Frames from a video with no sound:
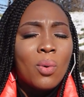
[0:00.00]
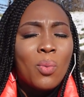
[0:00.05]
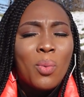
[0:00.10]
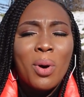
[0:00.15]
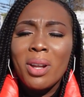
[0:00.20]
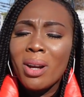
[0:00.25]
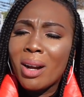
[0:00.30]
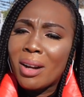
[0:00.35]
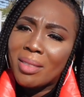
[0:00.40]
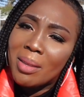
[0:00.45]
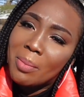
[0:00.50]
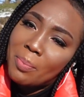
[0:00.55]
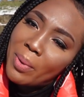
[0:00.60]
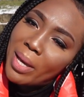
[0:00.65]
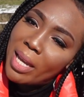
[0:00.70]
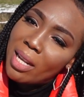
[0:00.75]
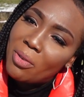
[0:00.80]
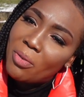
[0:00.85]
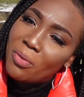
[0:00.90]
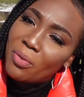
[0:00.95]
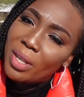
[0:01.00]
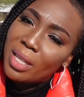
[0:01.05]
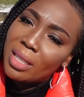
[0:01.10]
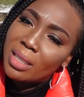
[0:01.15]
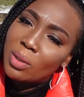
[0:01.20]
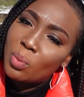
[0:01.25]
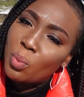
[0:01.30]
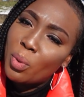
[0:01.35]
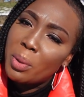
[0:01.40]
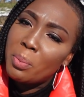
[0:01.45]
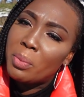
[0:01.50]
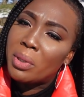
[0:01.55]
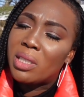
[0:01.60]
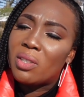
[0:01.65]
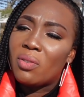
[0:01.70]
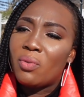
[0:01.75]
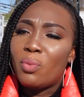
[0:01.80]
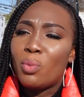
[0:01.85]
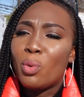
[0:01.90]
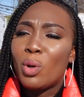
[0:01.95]
What are the benefits? What
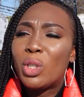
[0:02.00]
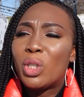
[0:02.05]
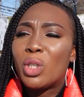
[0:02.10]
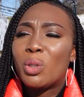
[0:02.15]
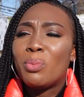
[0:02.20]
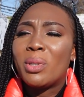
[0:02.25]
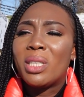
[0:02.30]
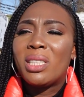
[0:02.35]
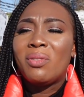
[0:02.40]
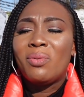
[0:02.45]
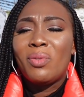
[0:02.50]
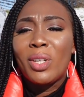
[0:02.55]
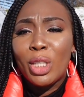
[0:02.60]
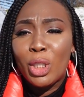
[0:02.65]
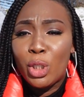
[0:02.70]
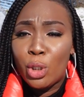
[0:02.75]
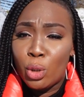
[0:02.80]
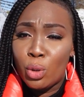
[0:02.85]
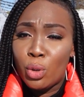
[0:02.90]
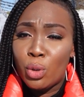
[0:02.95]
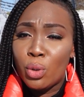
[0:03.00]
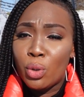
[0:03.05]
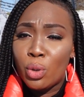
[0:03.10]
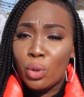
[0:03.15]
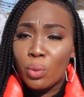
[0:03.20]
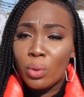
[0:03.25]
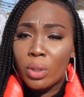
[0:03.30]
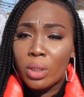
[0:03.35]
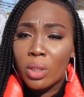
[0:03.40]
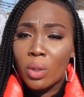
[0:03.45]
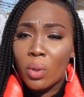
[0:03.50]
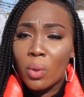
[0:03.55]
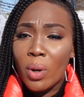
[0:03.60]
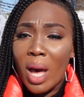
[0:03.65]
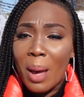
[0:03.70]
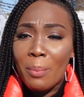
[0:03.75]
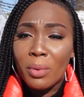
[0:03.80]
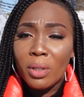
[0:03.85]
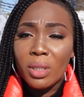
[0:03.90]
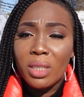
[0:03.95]
should motivate you to do
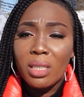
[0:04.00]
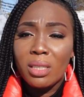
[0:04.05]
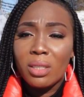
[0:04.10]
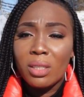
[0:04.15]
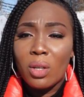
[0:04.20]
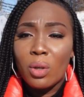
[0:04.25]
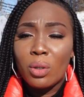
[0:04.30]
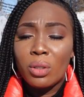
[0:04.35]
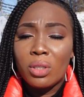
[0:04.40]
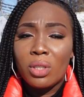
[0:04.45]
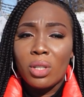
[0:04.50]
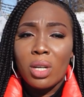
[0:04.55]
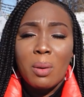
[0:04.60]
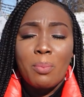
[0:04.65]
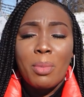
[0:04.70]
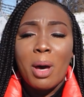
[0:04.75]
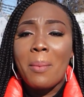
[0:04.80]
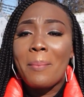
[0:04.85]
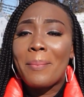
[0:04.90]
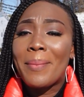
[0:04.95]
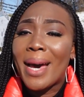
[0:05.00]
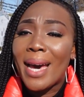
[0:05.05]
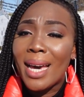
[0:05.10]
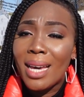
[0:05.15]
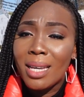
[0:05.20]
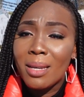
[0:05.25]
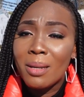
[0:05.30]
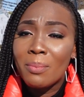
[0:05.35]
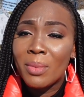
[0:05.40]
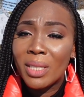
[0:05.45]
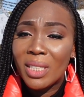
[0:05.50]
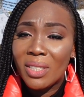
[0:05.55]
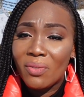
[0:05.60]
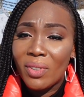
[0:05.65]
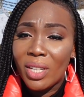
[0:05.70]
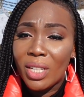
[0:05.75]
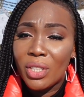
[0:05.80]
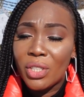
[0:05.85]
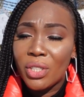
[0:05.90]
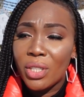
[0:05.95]
so? I'm not just going to talk about my
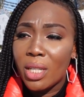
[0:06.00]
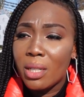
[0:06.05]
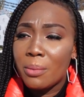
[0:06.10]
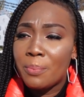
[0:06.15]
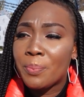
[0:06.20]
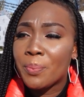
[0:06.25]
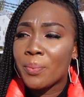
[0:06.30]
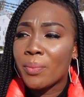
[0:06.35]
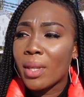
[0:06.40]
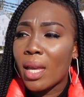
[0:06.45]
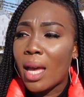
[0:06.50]
motivation.